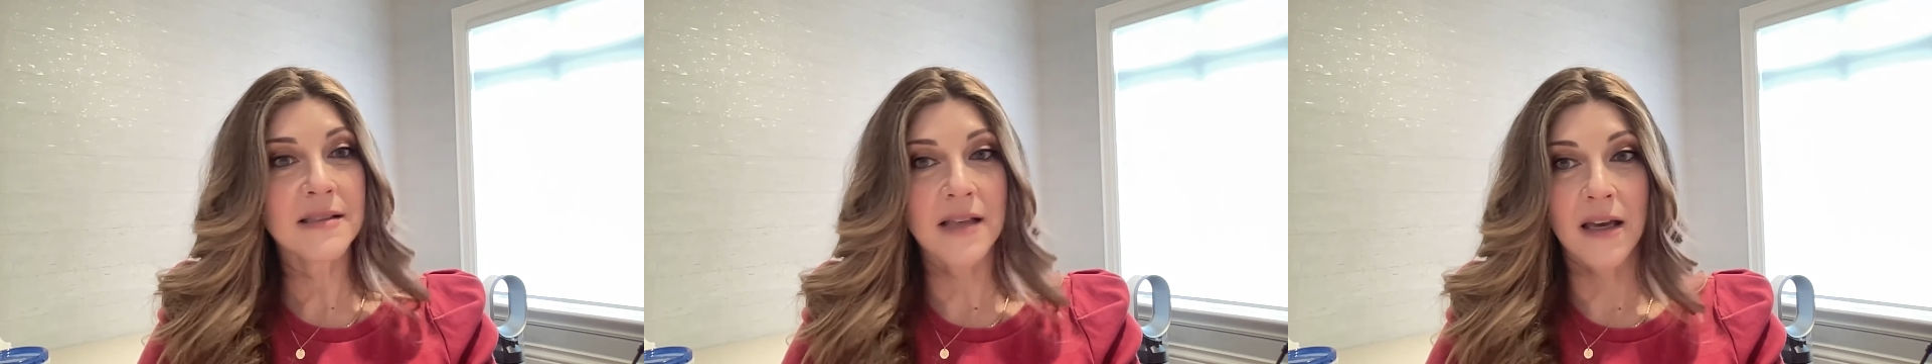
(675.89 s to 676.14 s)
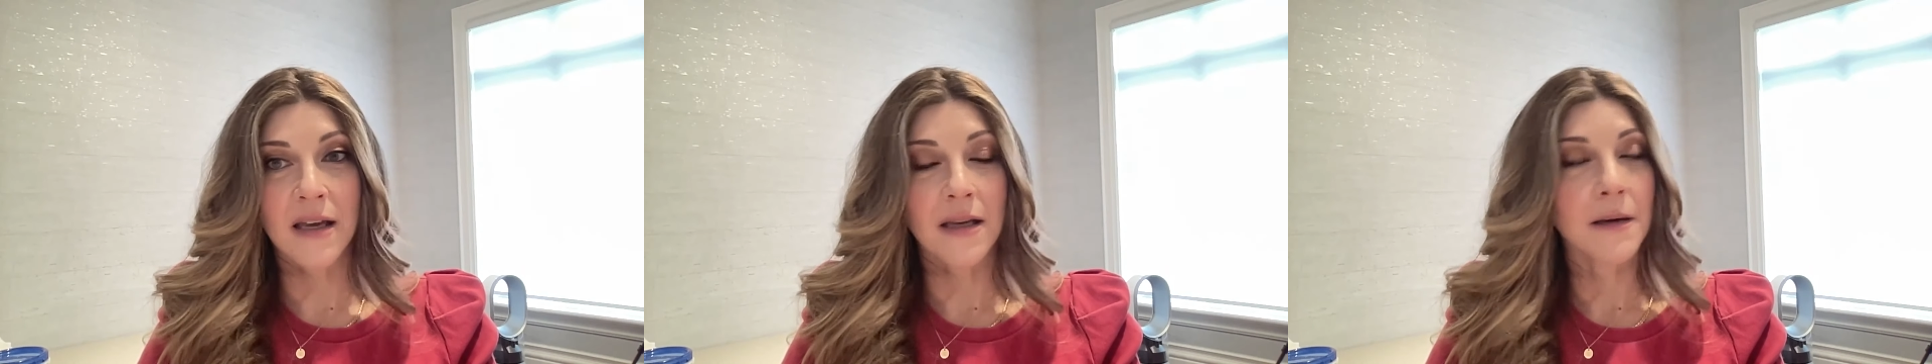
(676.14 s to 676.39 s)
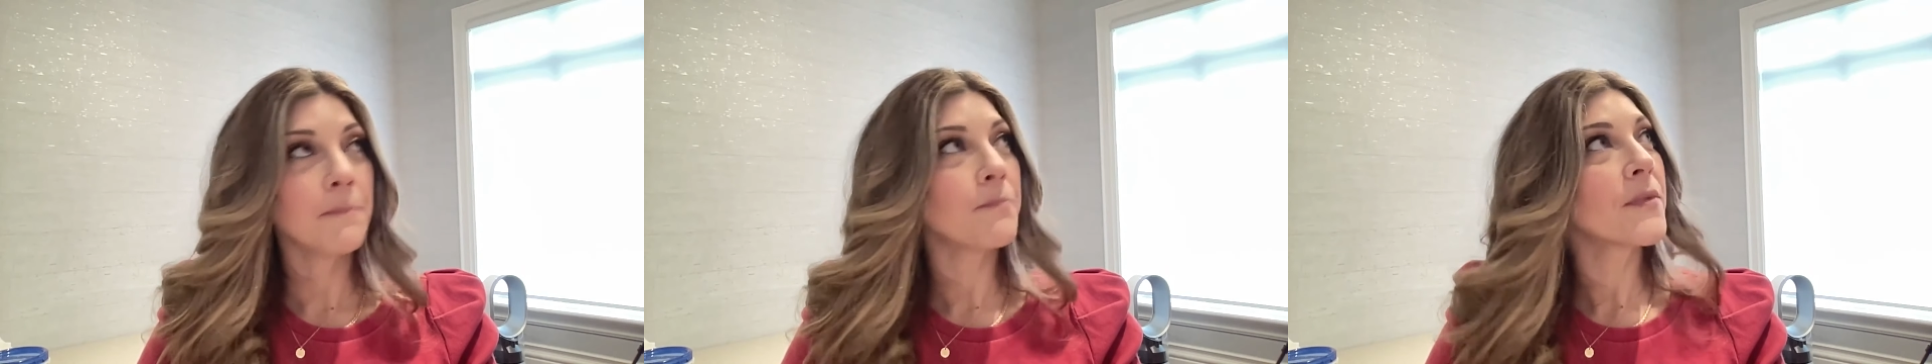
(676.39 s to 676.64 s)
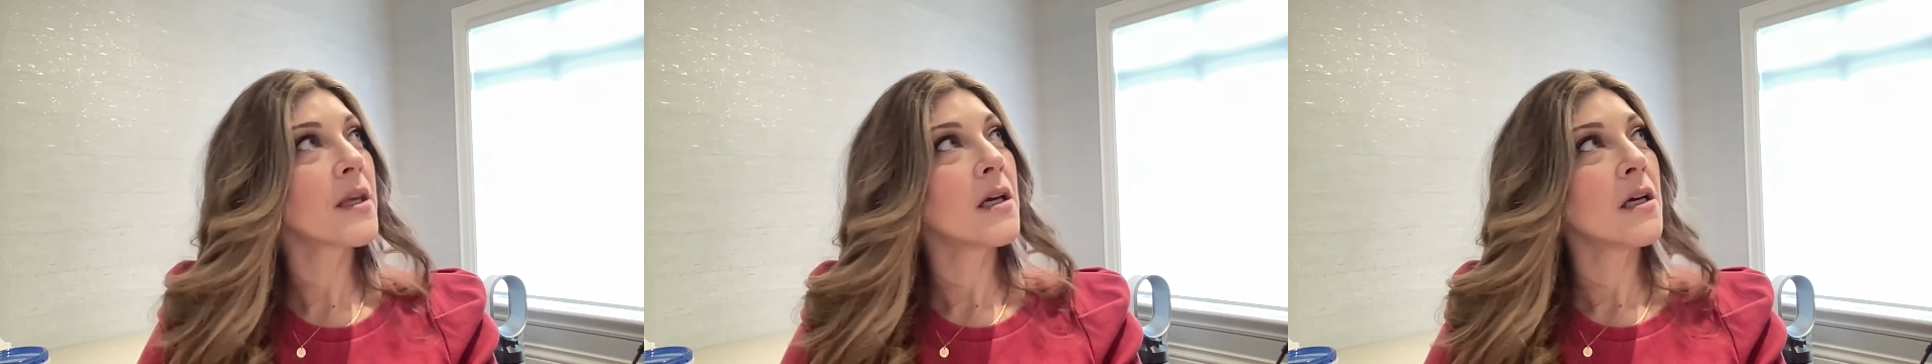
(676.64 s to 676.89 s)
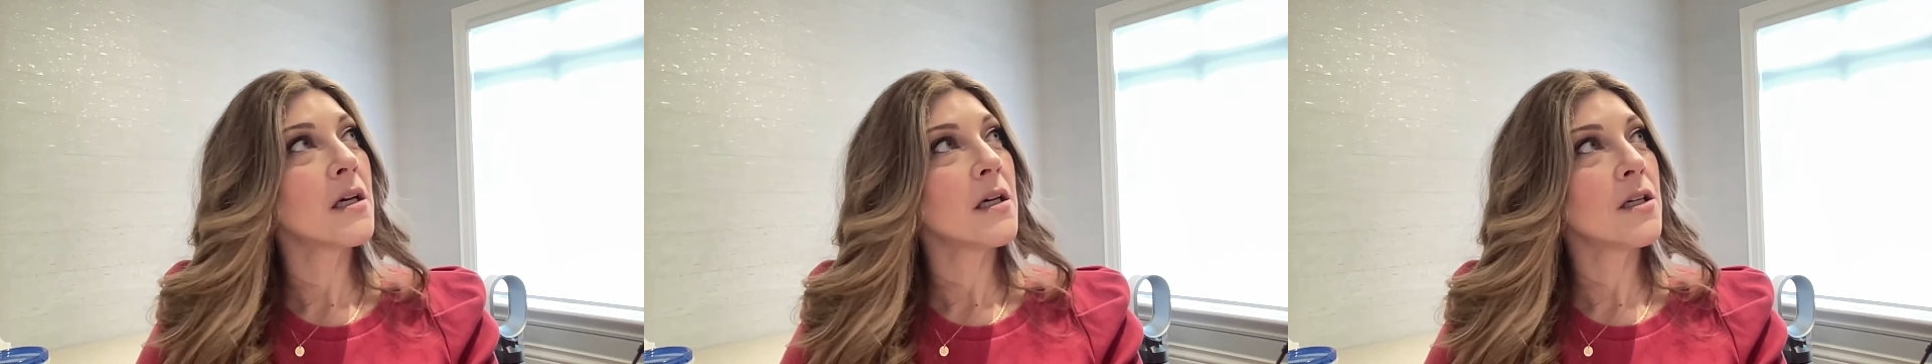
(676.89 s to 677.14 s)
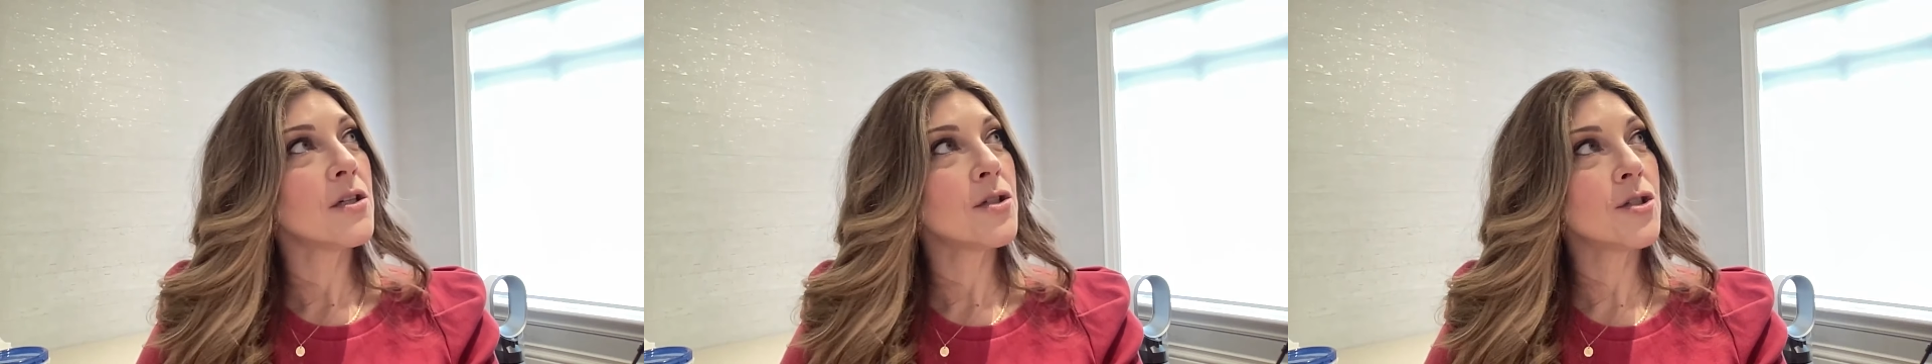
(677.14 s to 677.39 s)
say,
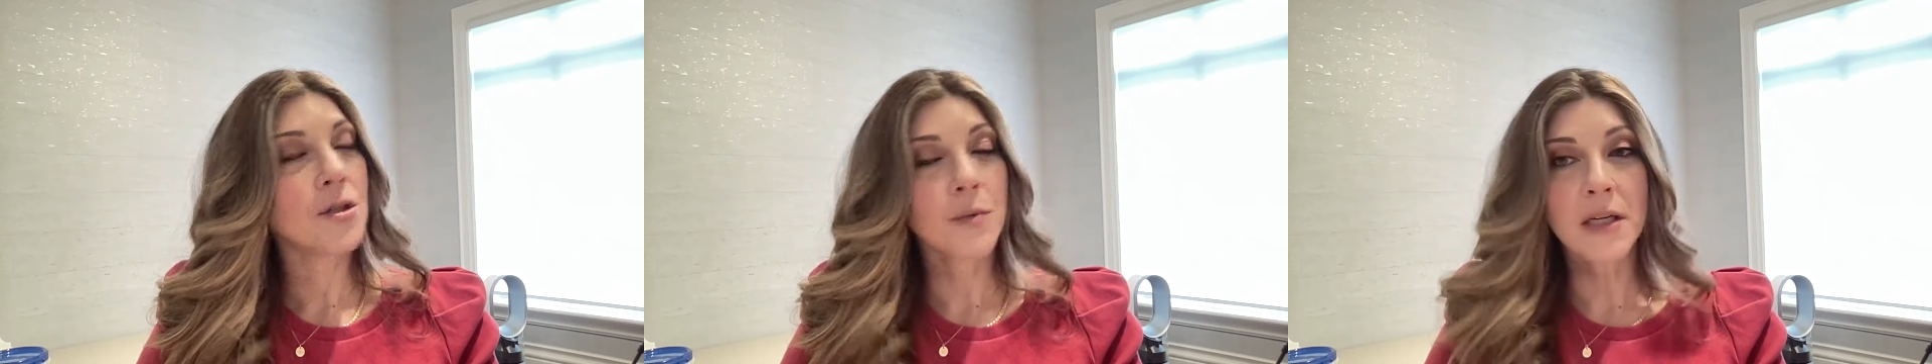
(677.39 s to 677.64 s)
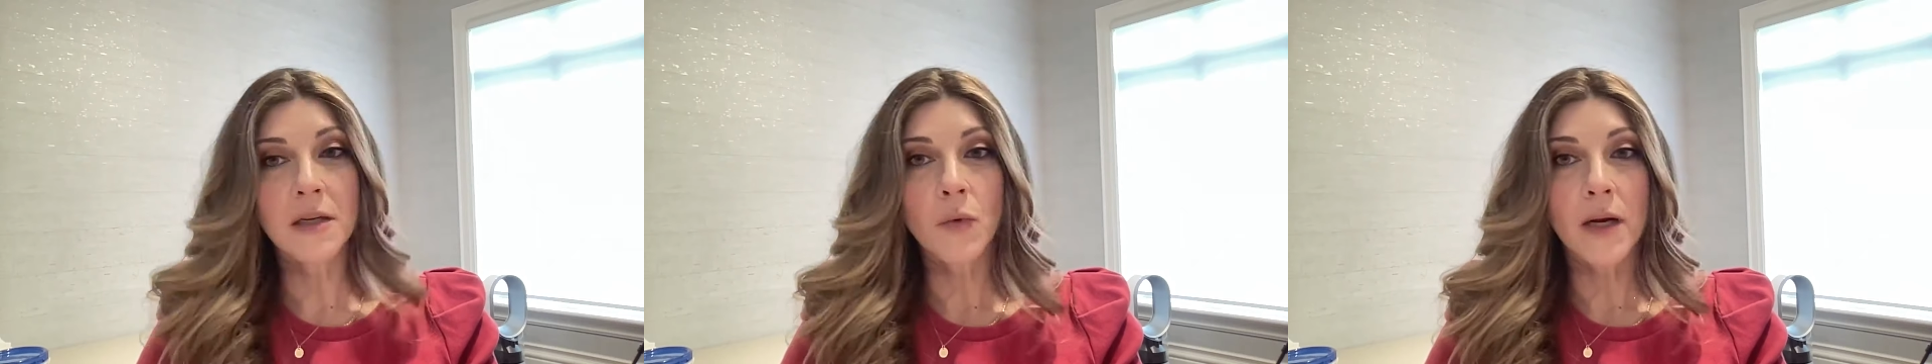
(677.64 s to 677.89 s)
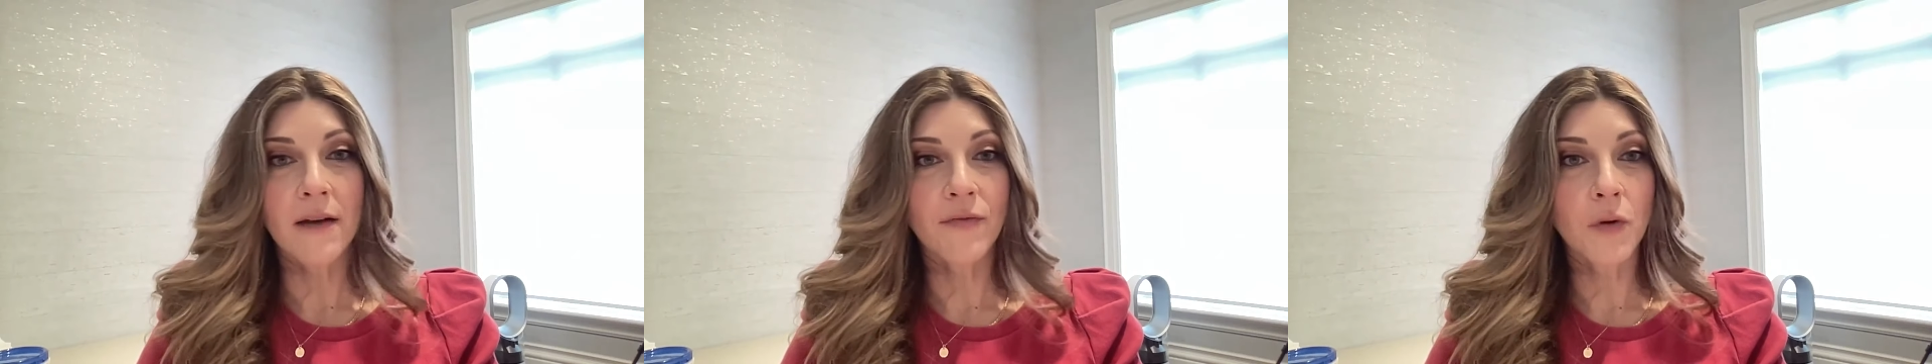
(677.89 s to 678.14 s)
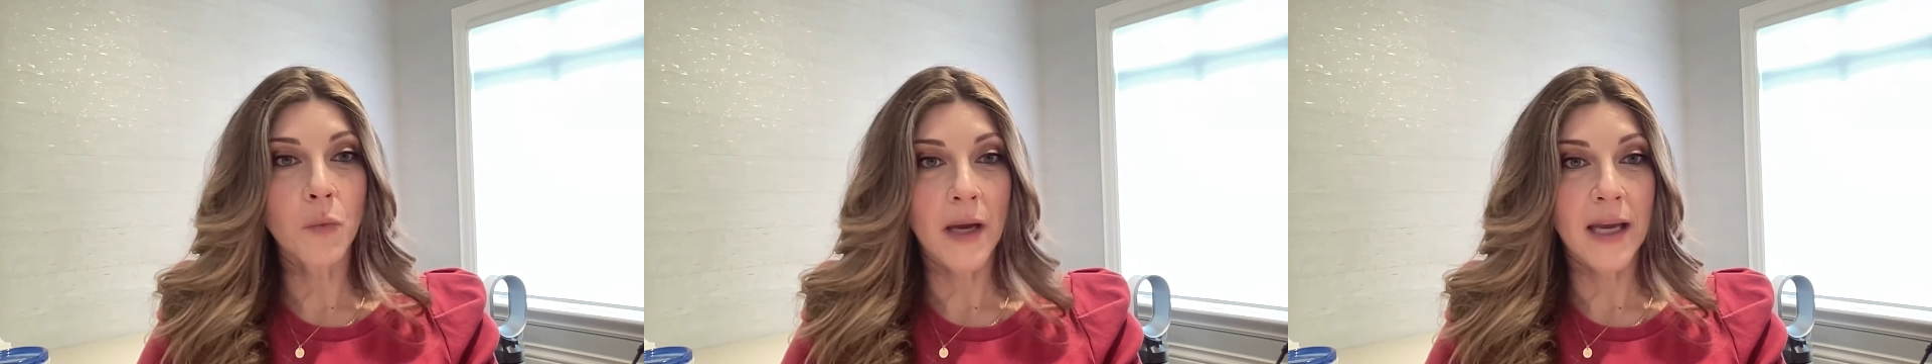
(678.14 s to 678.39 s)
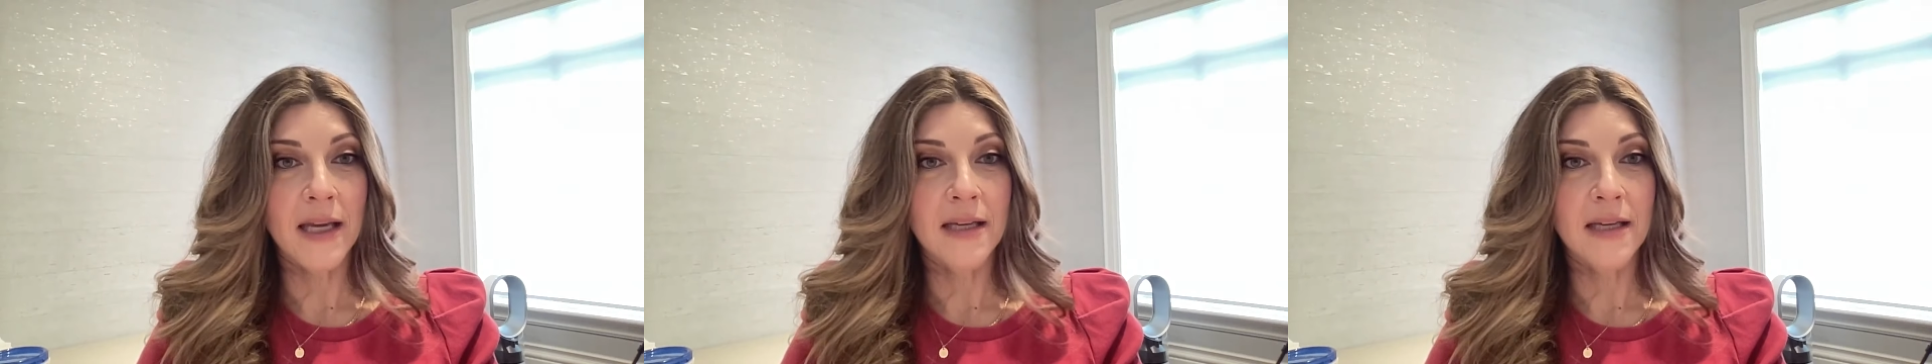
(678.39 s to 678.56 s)
do it in whatever way